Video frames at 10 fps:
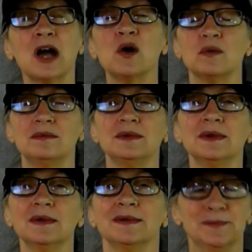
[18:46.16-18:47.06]
Oh,
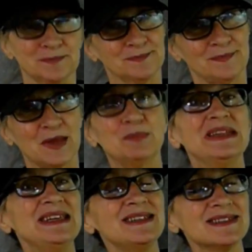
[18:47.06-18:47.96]

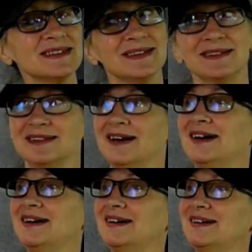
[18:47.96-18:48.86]
please,
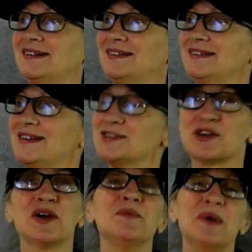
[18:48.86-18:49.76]

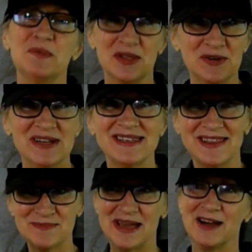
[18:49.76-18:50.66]
sorry if my brother is
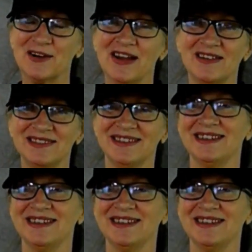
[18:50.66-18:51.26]
in the background.